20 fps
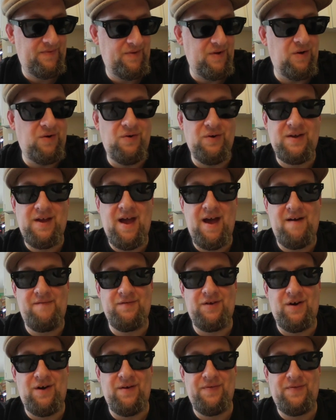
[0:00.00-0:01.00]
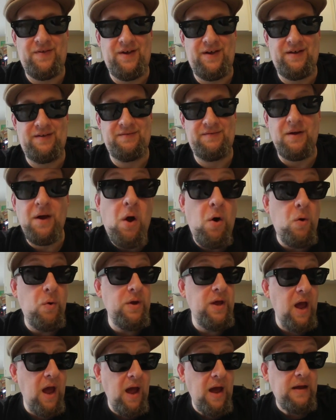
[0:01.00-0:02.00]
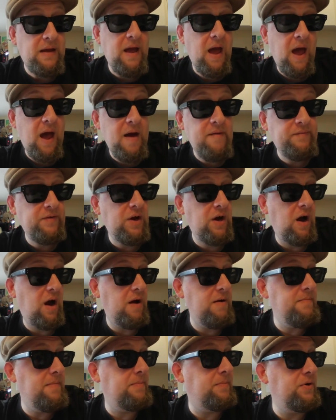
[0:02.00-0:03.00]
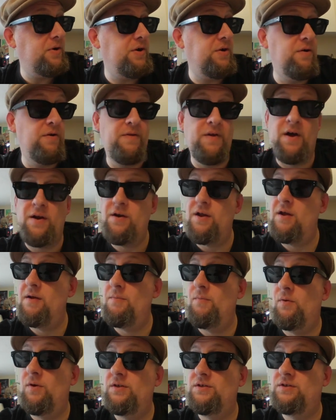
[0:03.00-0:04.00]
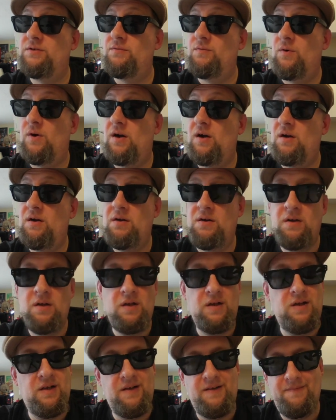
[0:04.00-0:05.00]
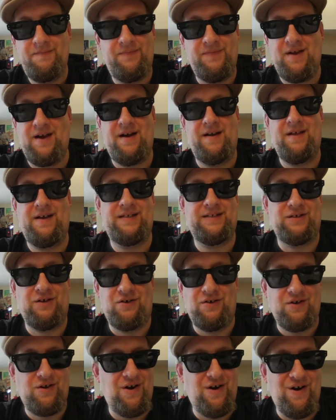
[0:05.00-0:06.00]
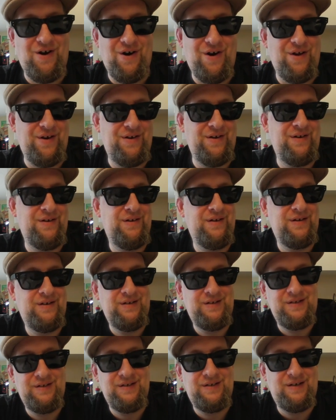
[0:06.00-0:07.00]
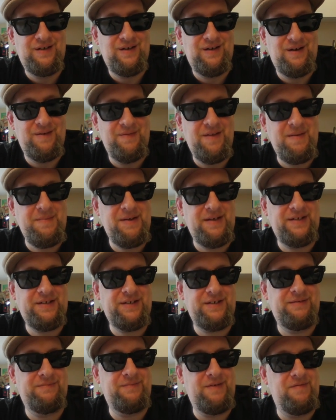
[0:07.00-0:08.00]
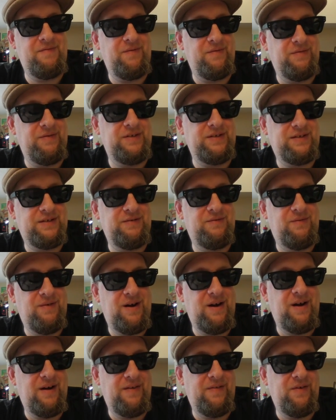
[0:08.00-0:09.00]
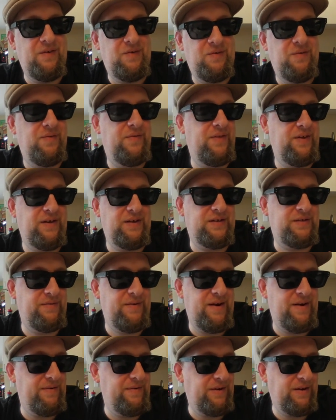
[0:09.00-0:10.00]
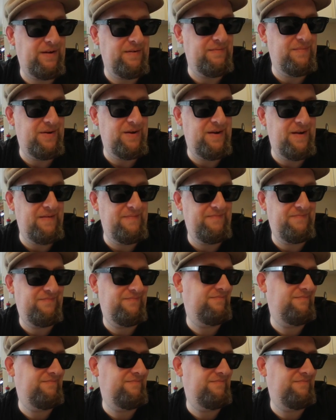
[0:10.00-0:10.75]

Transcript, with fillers: the whole Kavanaugh thing. It's like, oh yeah, Kavanaugh. I remember hearing that name once in a while. Yeah, that's all gone. Uh, they mention him every once in a while and the whole thing surrounding it, but